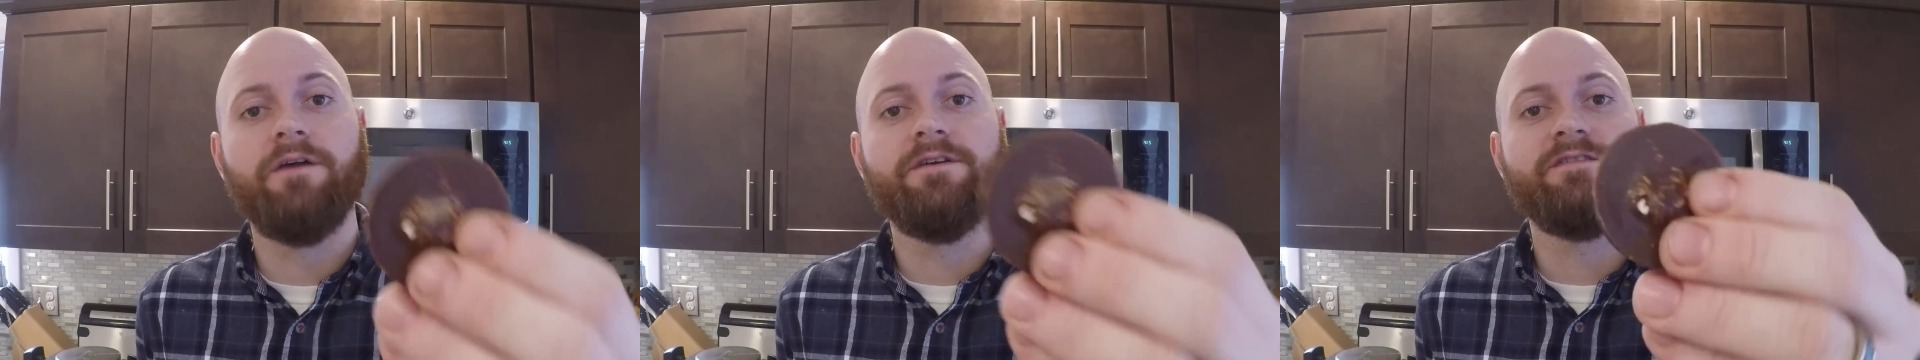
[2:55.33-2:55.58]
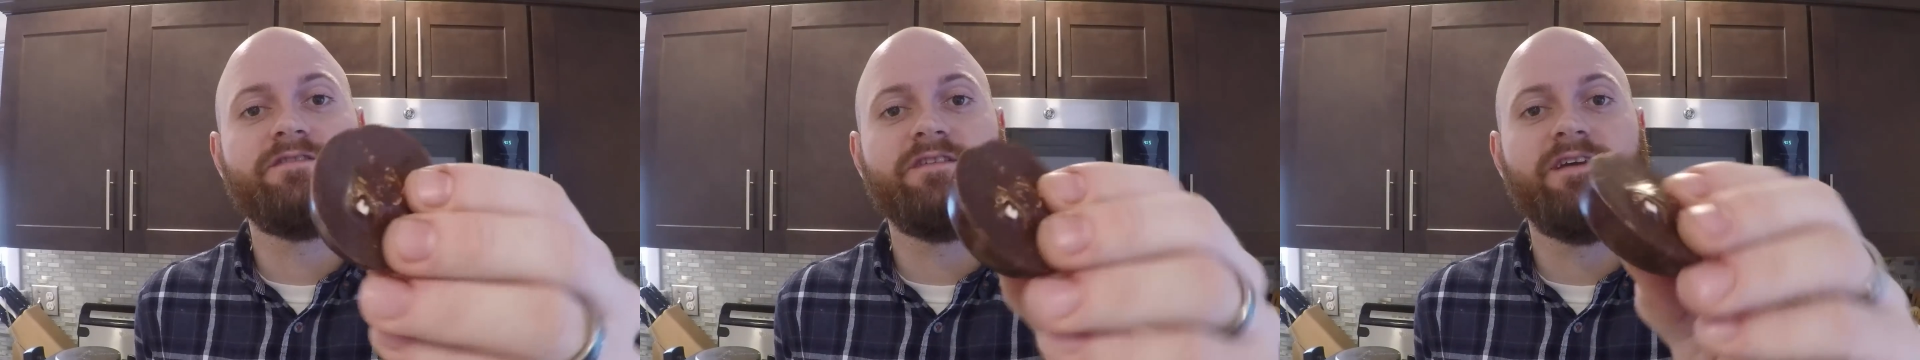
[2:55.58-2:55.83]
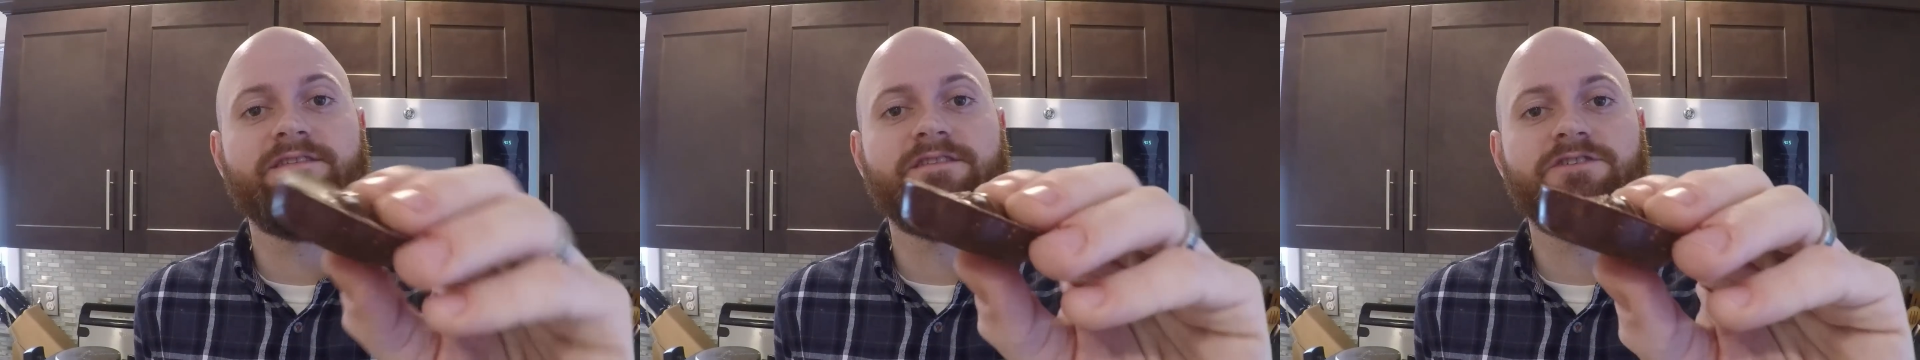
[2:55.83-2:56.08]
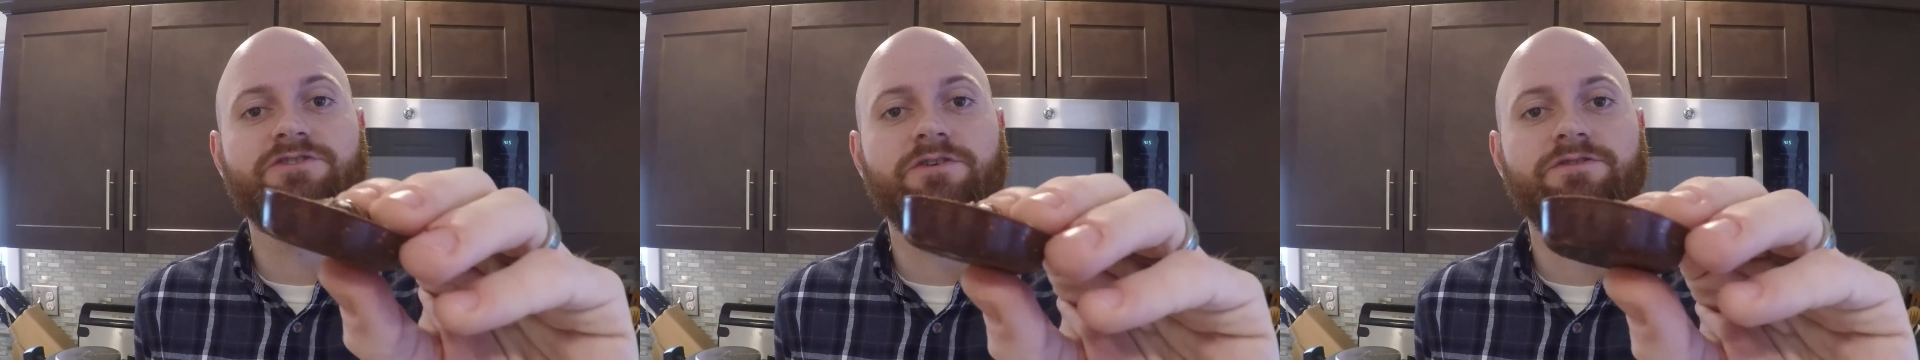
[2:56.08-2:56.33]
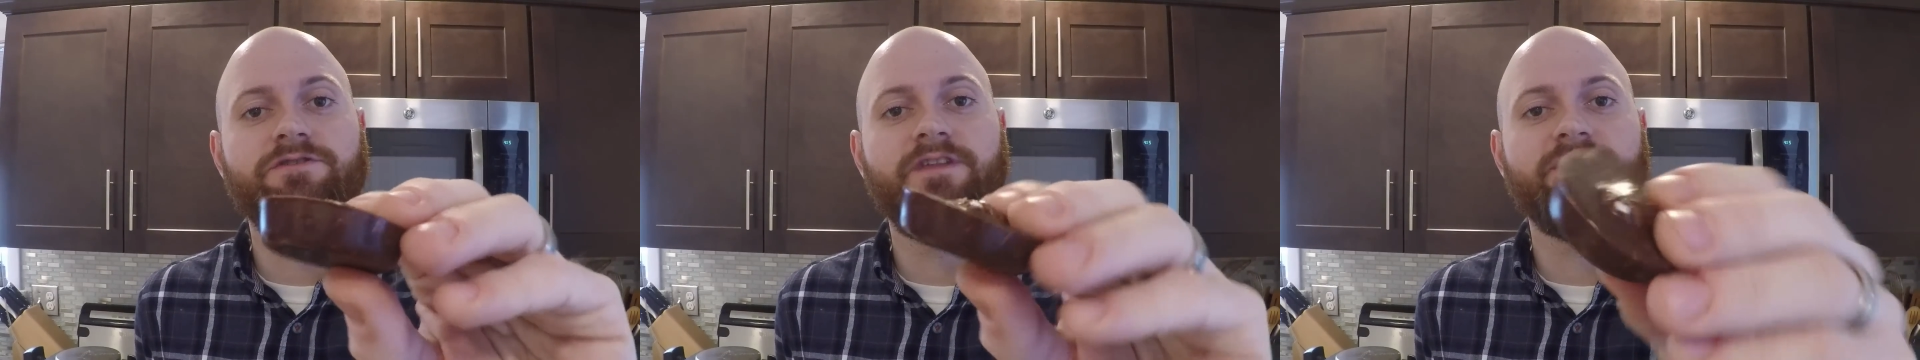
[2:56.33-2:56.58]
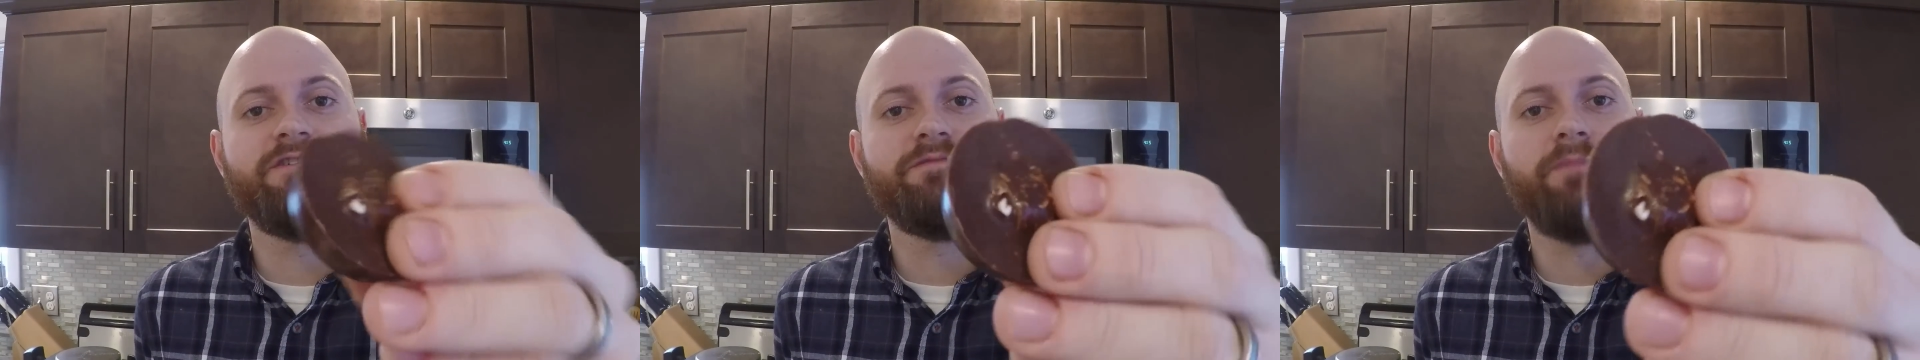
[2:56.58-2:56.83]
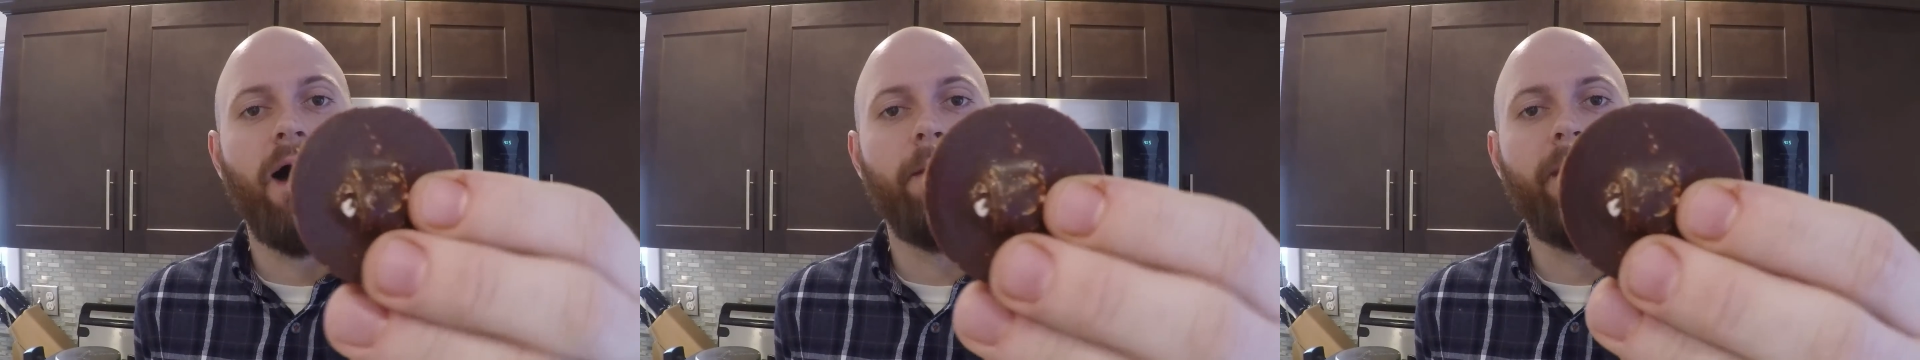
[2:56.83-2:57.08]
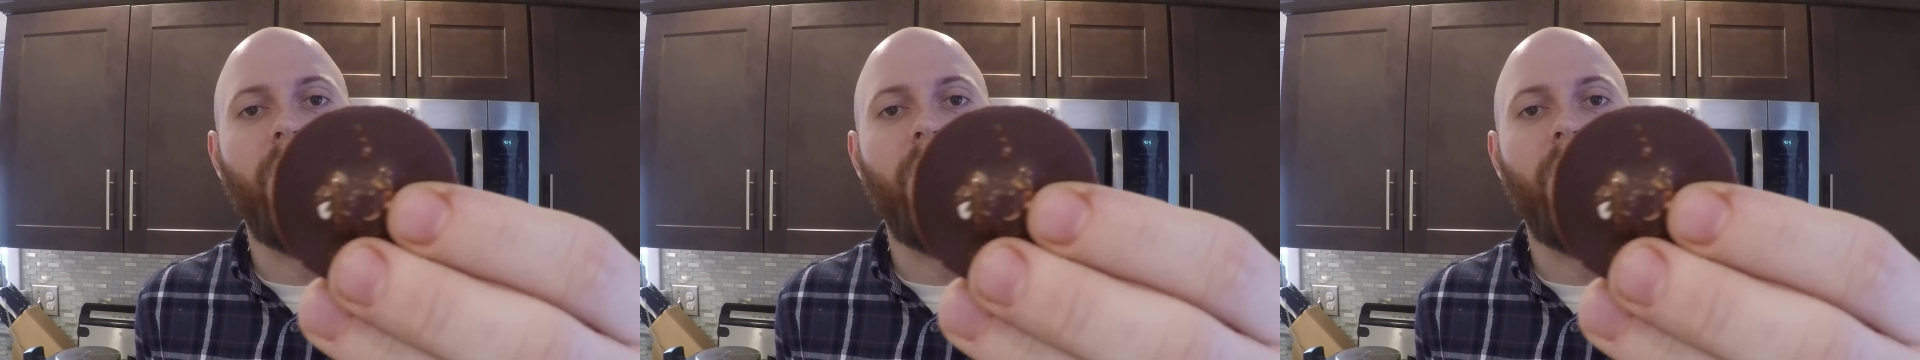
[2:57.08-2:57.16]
you can see as I showed you, they just pop